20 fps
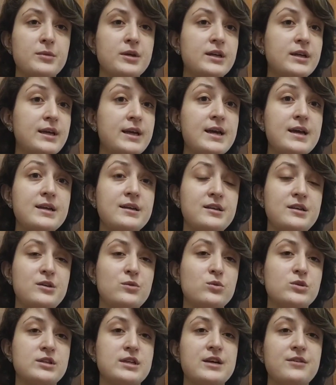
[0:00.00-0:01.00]
and again he
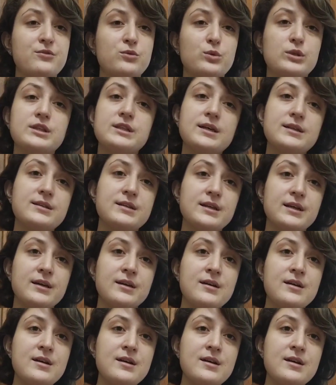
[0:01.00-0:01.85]
was left with nothing.